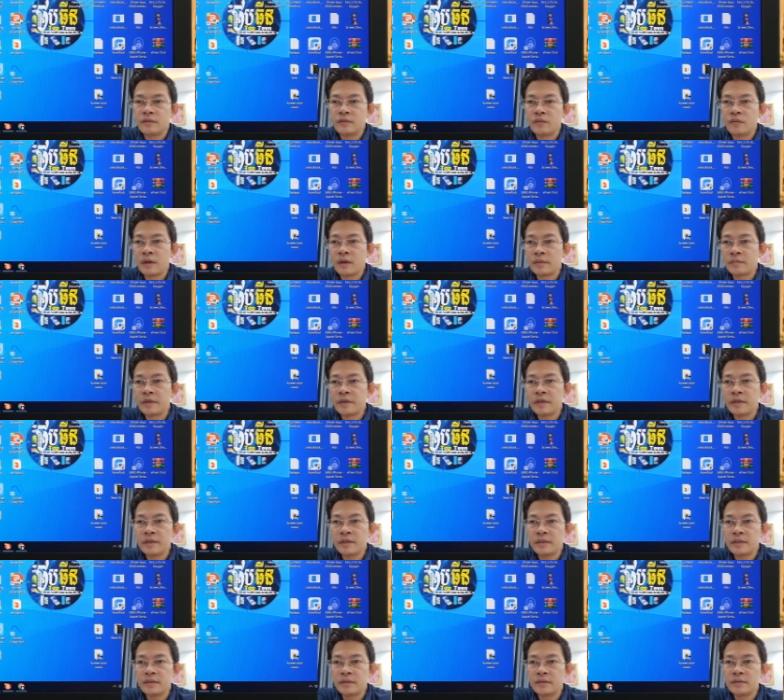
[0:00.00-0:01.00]
one
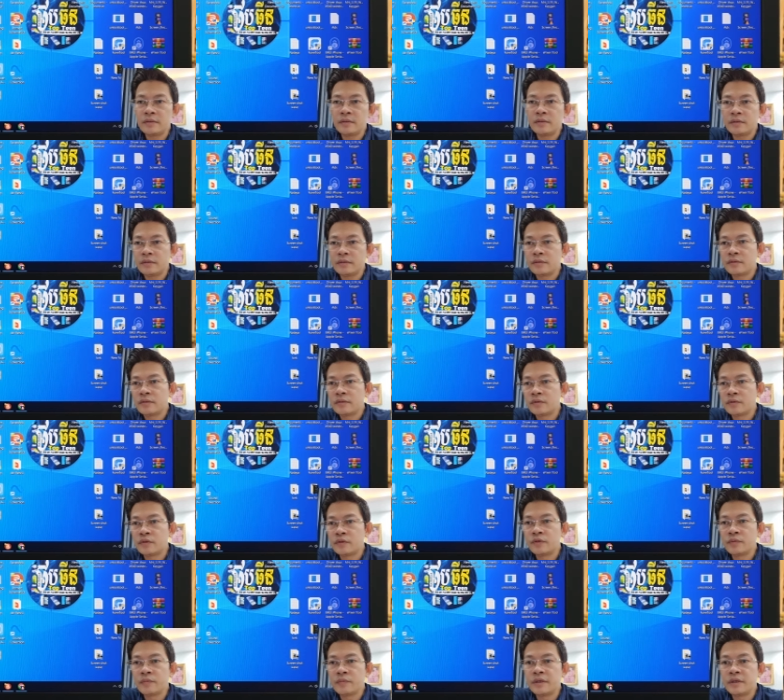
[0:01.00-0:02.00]
minute to
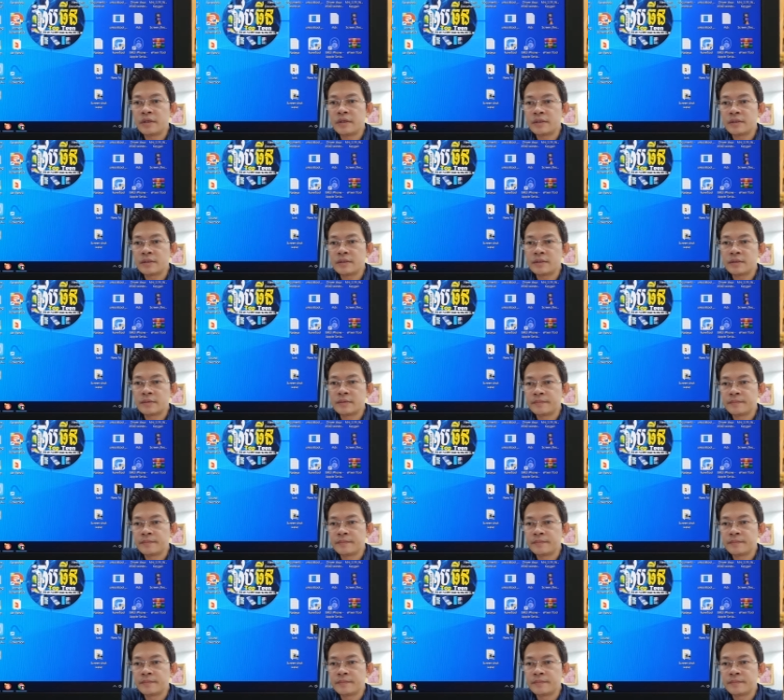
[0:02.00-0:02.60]
two minutes